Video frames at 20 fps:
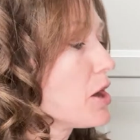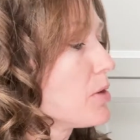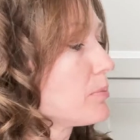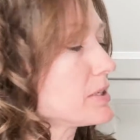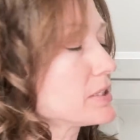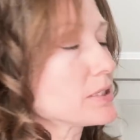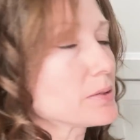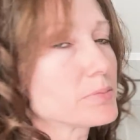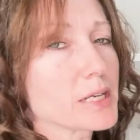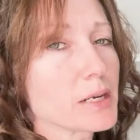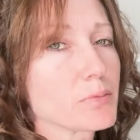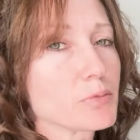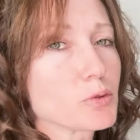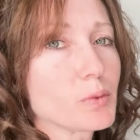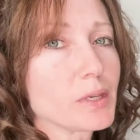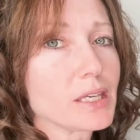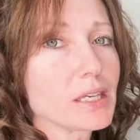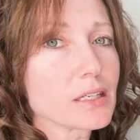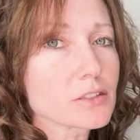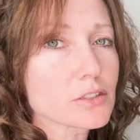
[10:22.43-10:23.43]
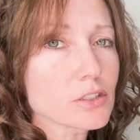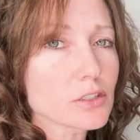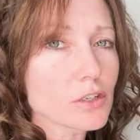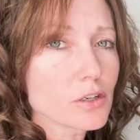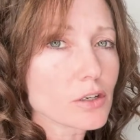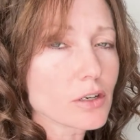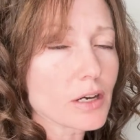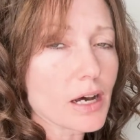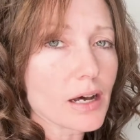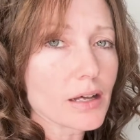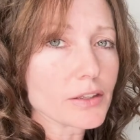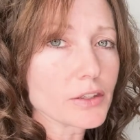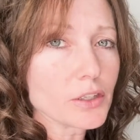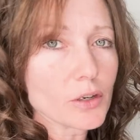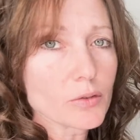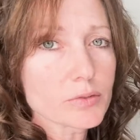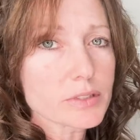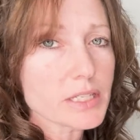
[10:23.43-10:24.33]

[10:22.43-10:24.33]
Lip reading: but sometimes we get to go,